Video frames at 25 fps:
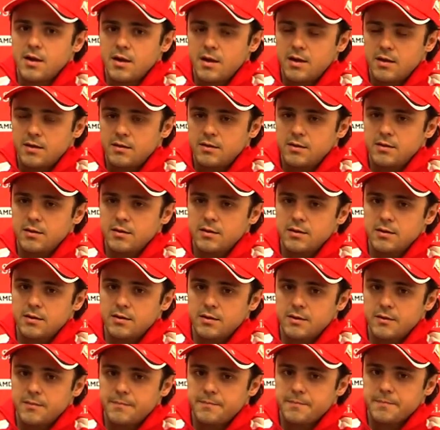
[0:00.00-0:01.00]
And
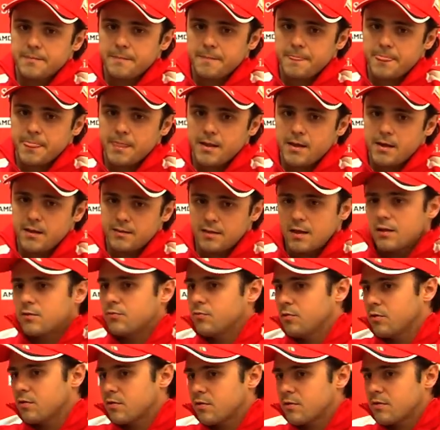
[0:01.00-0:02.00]

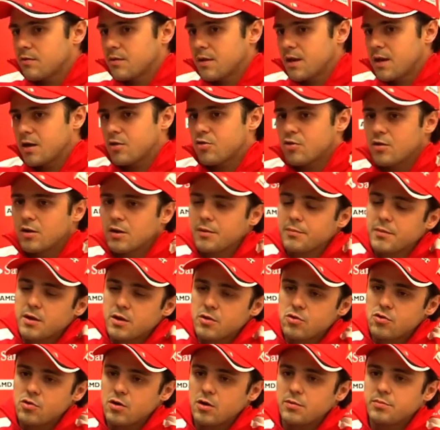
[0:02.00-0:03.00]
that was actually
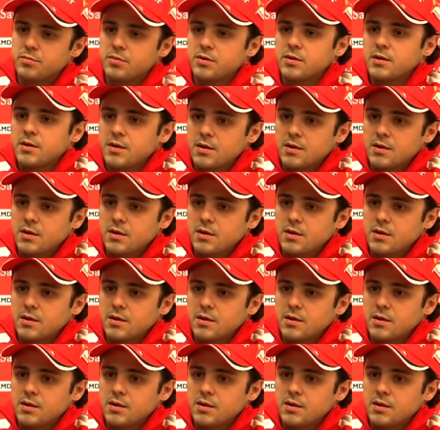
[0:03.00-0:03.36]
my job